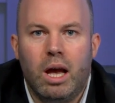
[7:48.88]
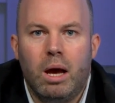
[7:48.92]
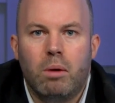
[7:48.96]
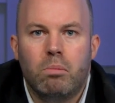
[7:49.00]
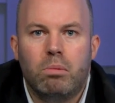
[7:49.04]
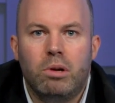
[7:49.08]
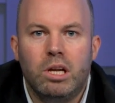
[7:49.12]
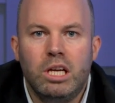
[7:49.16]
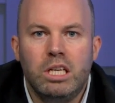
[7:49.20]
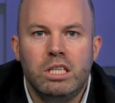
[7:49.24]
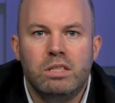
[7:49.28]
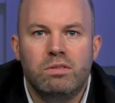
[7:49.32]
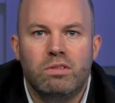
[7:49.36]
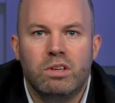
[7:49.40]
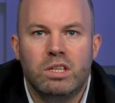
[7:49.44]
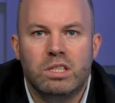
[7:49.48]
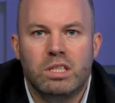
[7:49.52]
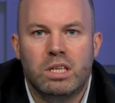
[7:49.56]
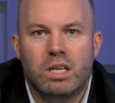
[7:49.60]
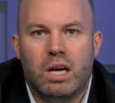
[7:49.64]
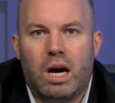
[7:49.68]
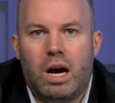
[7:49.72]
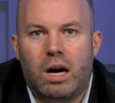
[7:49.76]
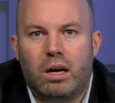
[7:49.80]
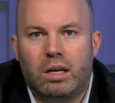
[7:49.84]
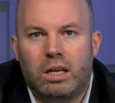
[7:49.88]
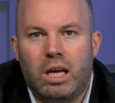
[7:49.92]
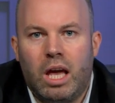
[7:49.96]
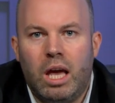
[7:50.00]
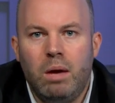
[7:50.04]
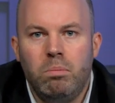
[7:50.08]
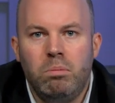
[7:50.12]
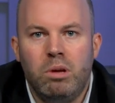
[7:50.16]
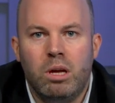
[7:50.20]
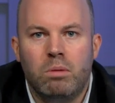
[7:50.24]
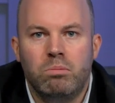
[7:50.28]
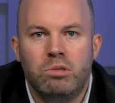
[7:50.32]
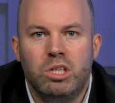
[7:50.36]
please visit our
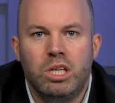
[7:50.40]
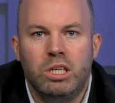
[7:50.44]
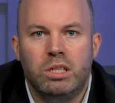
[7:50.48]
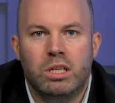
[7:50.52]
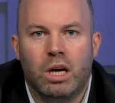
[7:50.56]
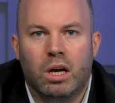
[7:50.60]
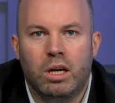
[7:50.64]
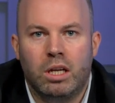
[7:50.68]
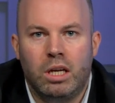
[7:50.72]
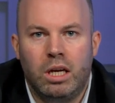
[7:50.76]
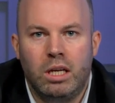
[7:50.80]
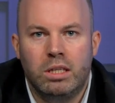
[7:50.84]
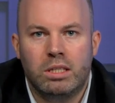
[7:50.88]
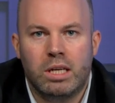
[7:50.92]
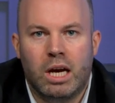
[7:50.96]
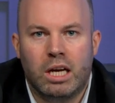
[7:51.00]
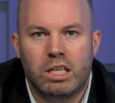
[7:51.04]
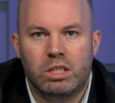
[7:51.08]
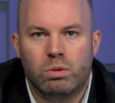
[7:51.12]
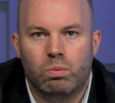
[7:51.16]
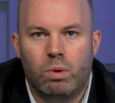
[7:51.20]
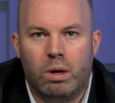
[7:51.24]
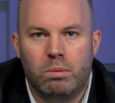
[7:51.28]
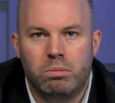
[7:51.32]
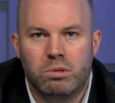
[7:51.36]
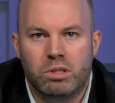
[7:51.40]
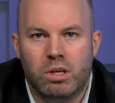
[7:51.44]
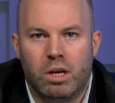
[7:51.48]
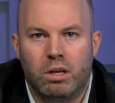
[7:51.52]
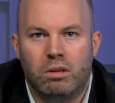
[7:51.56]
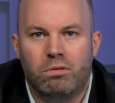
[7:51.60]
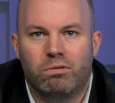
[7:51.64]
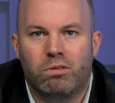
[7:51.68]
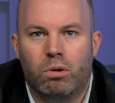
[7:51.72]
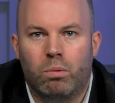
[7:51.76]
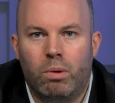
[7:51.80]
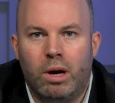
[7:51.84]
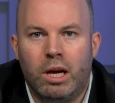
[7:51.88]
kpmg.ie tax website
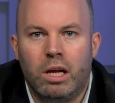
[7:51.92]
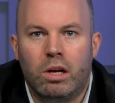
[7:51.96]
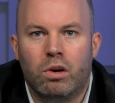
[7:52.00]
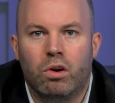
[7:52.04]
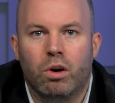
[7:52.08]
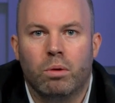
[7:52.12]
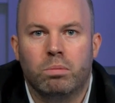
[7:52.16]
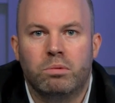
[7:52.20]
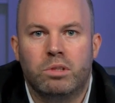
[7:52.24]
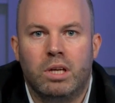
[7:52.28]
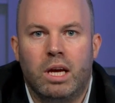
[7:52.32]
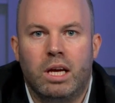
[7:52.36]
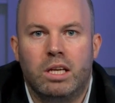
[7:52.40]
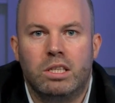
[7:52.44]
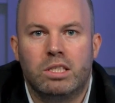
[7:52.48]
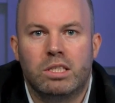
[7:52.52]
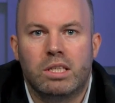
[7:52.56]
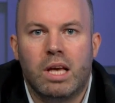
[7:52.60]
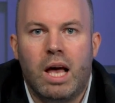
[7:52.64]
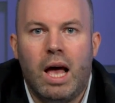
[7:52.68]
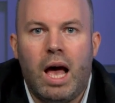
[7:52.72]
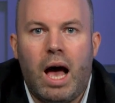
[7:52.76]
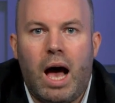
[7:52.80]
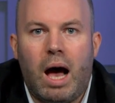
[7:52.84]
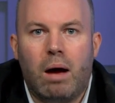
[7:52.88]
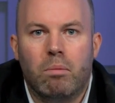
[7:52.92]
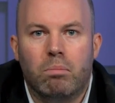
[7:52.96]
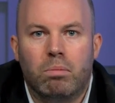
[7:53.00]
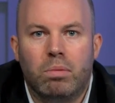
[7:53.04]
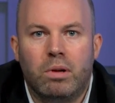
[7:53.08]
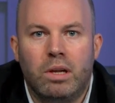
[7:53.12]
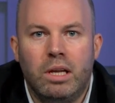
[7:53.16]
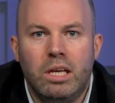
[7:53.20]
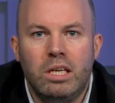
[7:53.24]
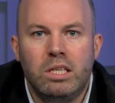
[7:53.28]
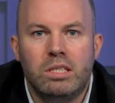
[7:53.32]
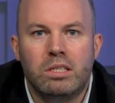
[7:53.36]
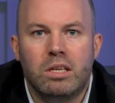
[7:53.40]
for regular updates, and
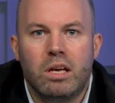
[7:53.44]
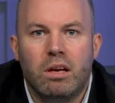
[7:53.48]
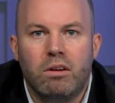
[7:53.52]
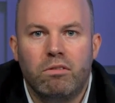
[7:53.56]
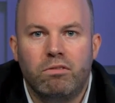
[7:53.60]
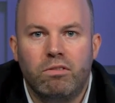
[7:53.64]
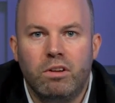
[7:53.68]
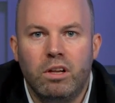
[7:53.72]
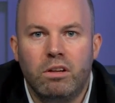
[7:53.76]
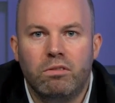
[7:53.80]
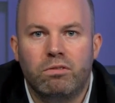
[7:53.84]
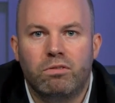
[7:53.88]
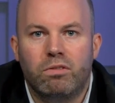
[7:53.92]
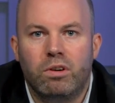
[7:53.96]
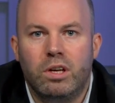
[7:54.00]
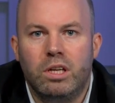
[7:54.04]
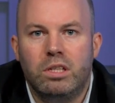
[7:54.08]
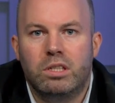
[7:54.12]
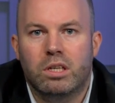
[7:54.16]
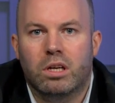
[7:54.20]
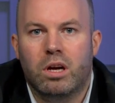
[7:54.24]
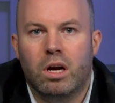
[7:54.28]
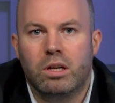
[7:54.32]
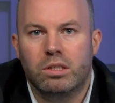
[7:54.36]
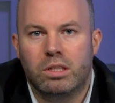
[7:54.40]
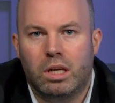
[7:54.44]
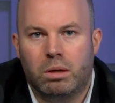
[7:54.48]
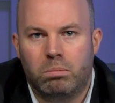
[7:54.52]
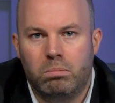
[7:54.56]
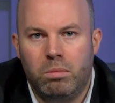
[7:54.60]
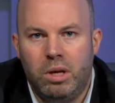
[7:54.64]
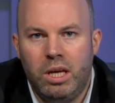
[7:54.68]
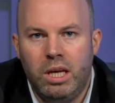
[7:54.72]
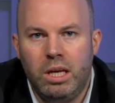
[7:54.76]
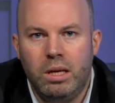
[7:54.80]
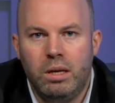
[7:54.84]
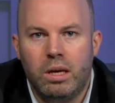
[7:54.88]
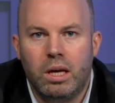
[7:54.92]
please feel free to contact
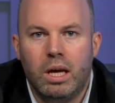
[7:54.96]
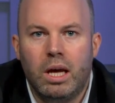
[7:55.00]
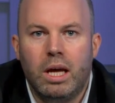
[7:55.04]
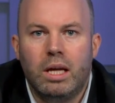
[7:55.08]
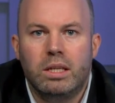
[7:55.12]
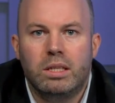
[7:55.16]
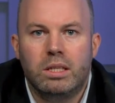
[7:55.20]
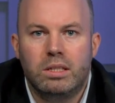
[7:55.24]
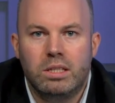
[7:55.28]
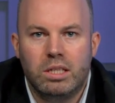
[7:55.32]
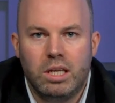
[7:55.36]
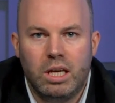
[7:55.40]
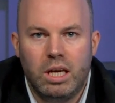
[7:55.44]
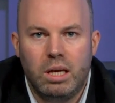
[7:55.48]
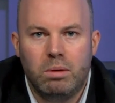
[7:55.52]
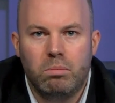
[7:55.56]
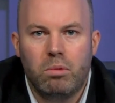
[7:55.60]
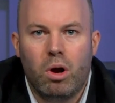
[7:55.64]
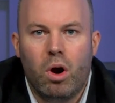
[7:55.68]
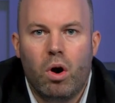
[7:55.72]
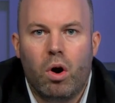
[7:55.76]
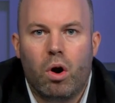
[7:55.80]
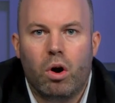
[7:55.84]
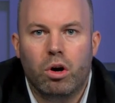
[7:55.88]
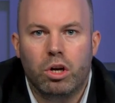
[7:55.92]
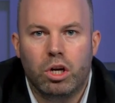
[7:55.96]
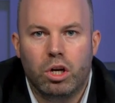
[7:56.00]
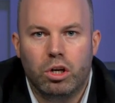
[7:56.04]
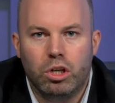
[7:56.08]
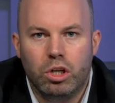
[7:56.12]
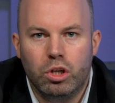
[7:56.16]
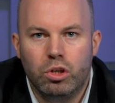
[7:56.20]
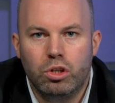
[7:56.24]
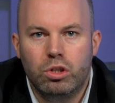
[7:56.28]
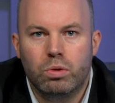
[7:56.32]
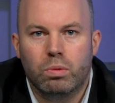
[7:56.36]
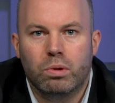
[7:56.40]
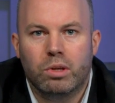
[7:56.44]
me, the team, or your
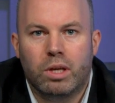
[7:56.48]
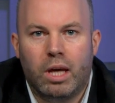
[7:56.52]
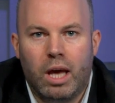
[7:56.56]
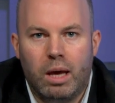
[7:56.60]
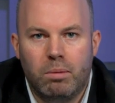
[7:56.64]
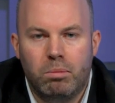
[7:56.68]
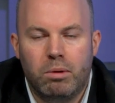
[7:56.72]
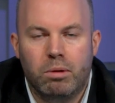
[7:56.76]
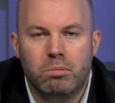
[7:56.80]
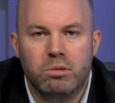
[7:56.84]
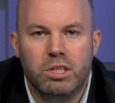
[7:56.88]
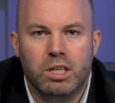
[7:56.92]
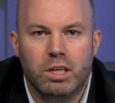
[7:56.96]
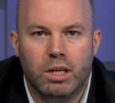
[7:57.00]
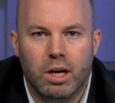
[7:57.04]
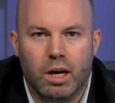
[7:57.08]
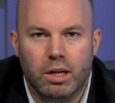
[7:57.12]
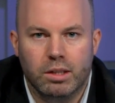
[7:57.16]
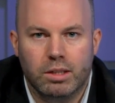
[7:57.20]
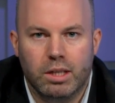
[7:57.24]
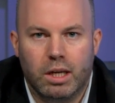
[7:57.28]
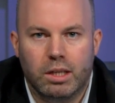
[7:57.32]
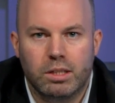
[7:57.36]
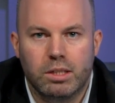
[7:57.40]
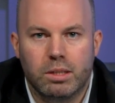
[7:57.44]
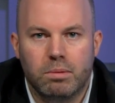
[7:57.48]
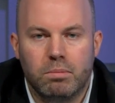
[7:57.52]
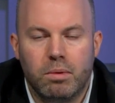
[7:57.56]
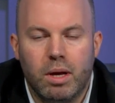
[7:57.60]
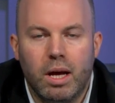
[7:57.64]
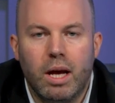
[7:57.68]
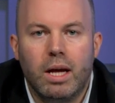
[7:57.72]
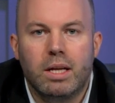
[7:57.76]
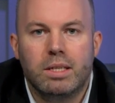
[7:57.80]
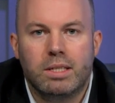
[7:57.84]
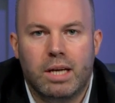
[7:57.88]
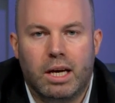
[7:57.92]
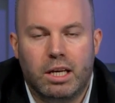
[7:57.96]
usual KPMG contact.
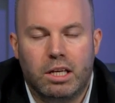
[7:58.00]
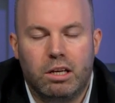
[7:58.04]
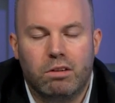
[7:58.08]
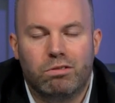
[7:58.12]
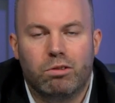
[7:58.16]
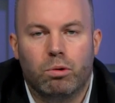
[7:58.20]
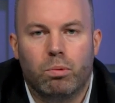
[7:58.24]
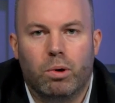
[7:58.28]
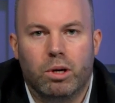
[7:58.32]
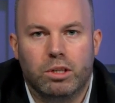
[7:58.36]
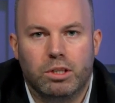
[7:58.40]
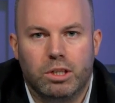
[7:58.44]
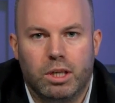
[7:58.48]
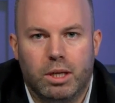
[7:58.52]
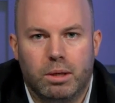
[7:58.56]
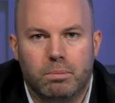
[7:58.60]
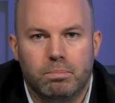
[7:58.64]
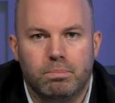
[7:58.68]
Thank you for watching.